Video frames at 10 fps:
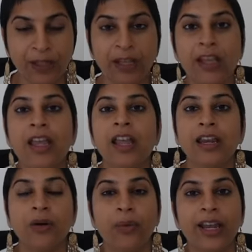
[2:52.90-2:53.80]
Okay.
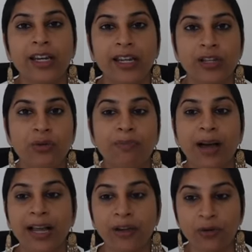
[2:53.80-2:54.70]
Now, where can you
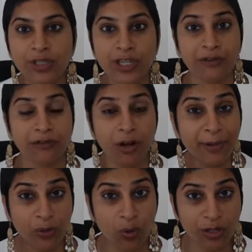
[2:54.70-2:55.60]
buy hosting from
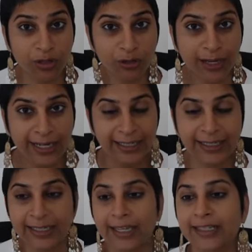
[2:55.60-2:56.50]
and what to look at?
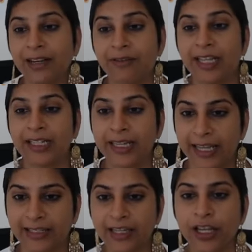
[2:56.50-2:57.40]
Let's cover that
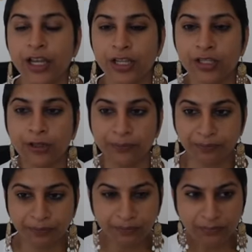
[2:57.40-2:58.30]
next.
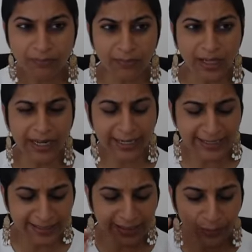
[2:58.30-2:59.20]
So, like I said,